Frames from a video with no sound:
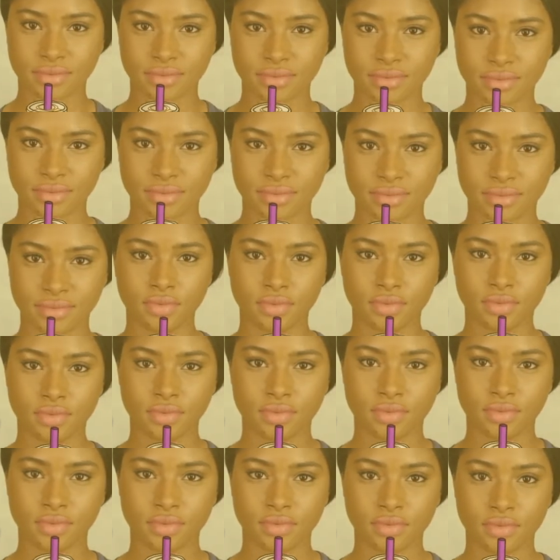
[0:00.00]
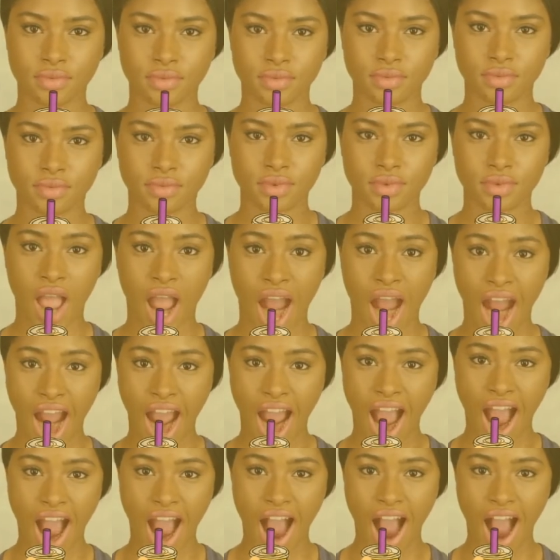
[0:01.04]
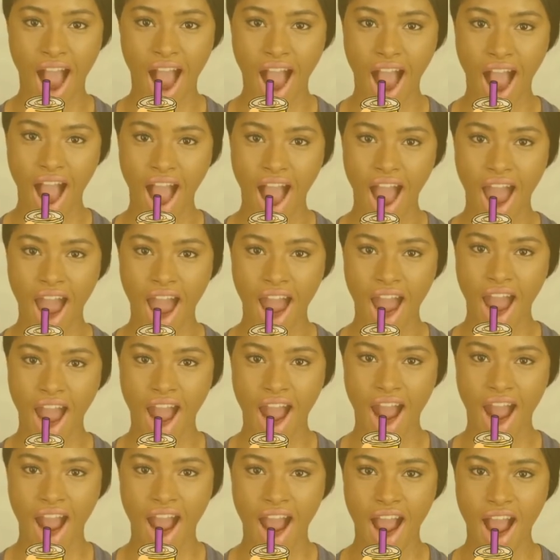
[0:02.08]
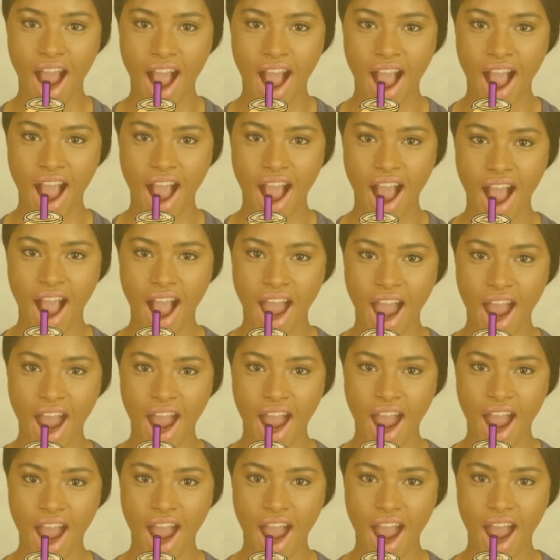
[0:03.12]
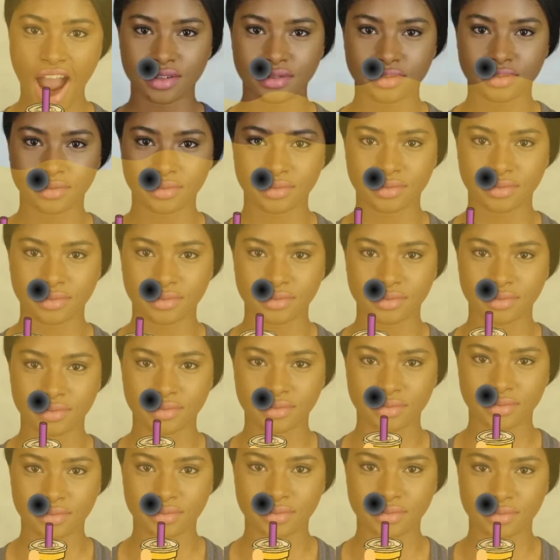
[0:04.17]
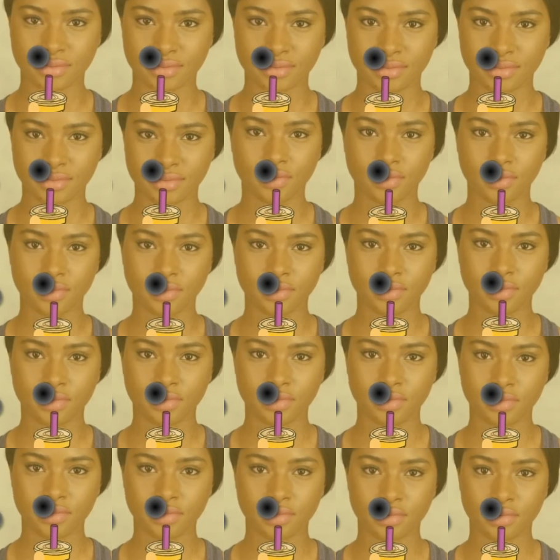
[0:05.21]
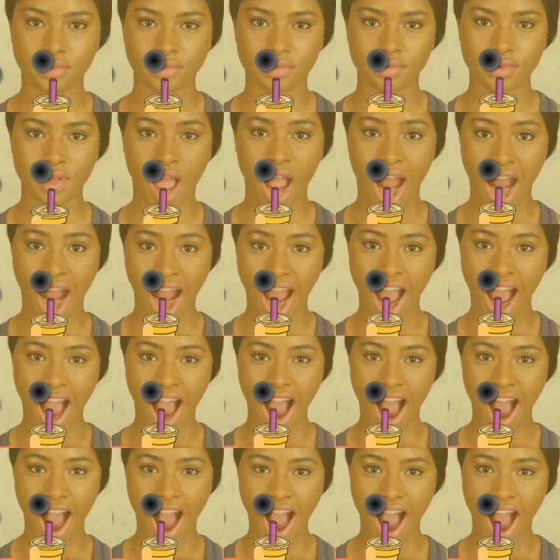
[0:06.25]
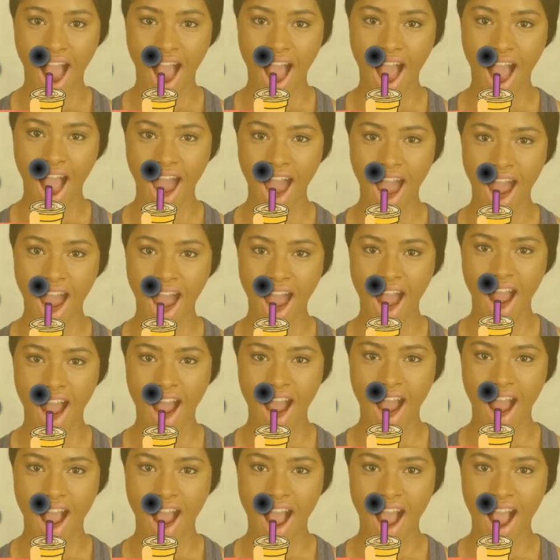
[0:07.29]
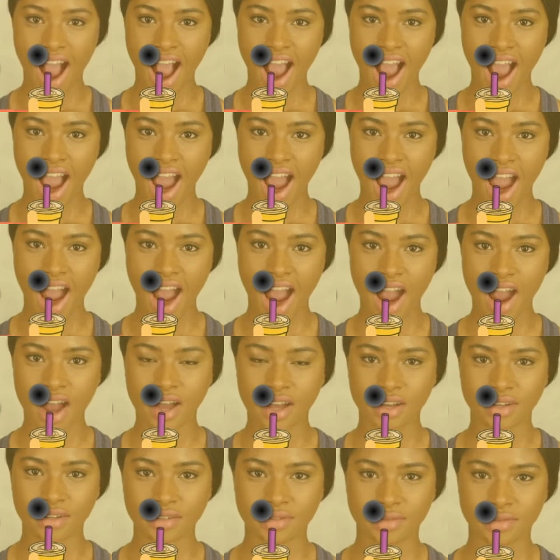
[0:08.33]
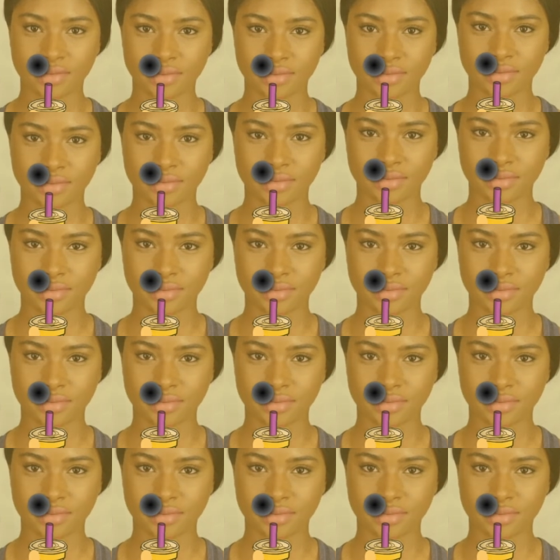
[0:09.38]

tween types, tween screen transform, and now I'm going to name this bubble 2. That is my name, bubble 2.